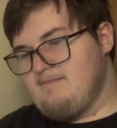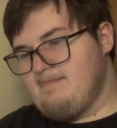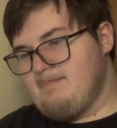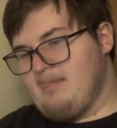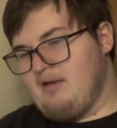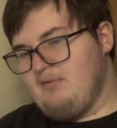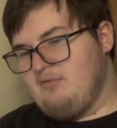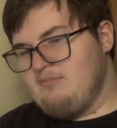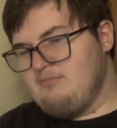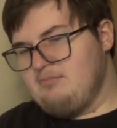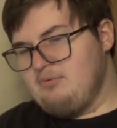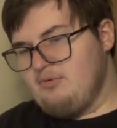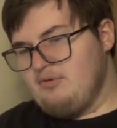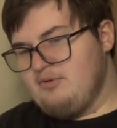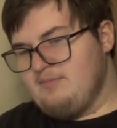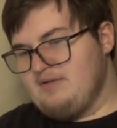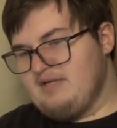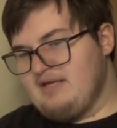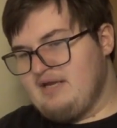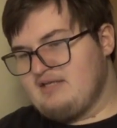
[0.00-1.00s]
I wouldn't put
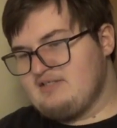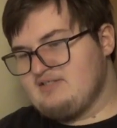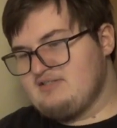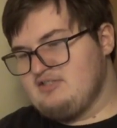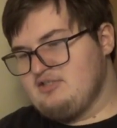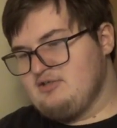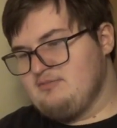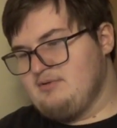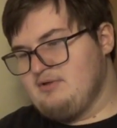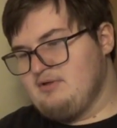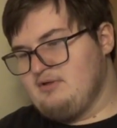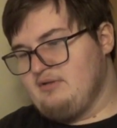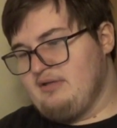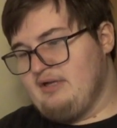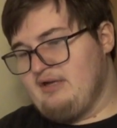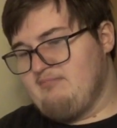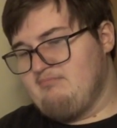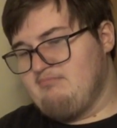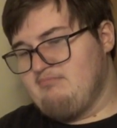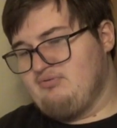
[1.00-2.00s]
them in S tier, but
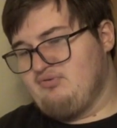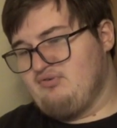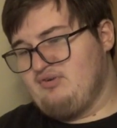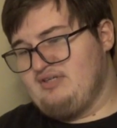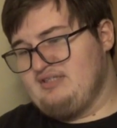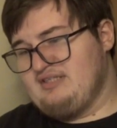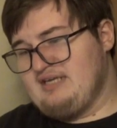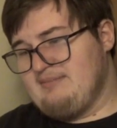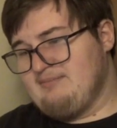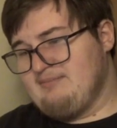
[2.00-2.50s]
they're pretty damn